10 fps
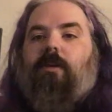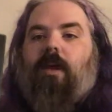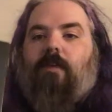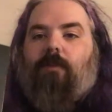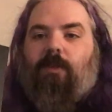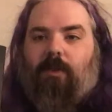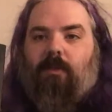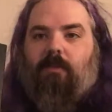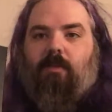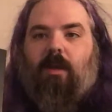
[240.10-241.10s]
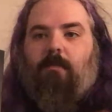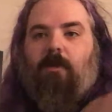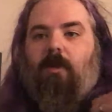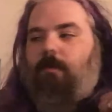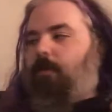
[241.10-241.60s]
Like, everything in this game.
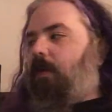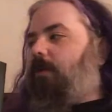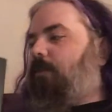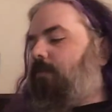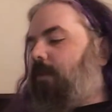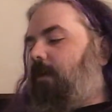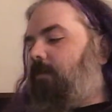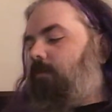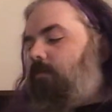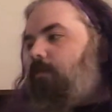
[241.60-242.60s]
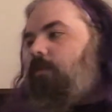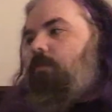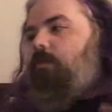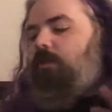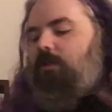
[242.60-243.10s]
Production values
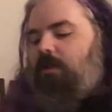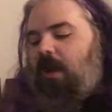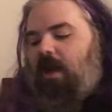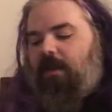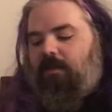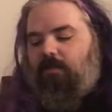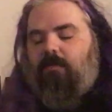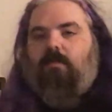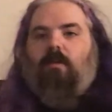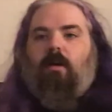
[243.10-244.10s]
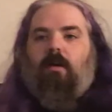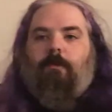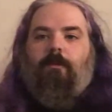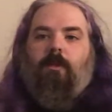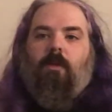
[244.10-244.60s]
to the nines.
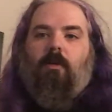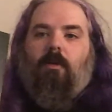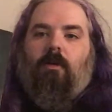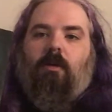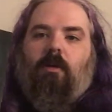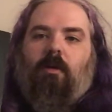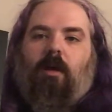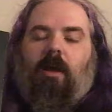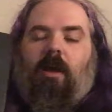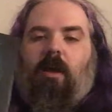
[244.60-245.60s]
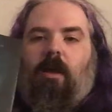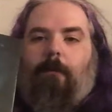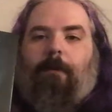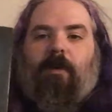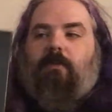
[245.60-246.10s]

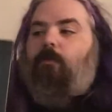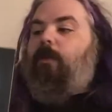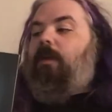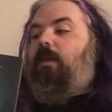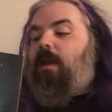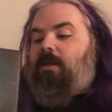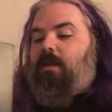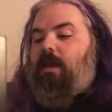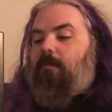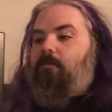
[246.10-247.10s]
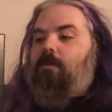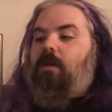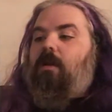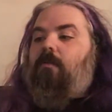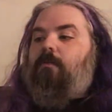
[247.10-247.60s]
But it's a really light game.
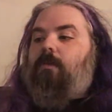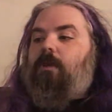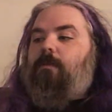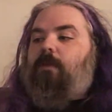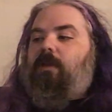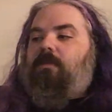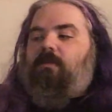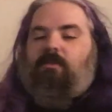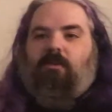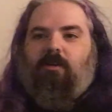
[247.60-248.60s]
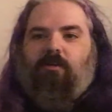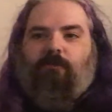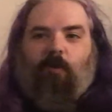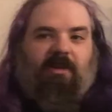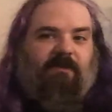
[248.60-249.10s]
It plays in
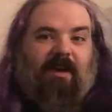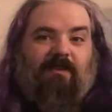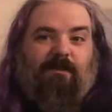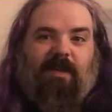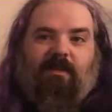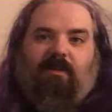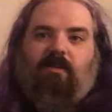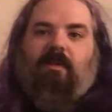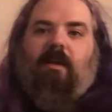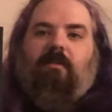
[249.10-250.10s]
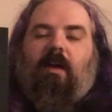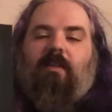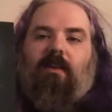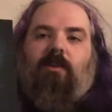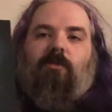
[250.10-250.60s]
45 minutes, it says. I
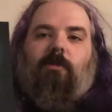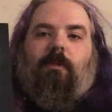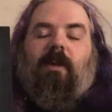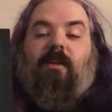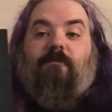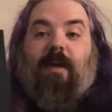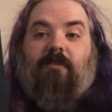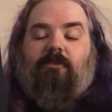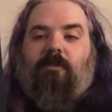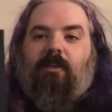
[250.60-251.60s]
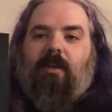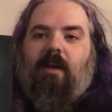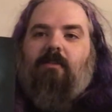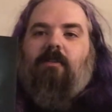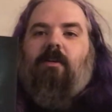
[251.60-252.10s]
think you can play it faster than
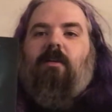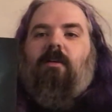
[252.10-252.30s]
that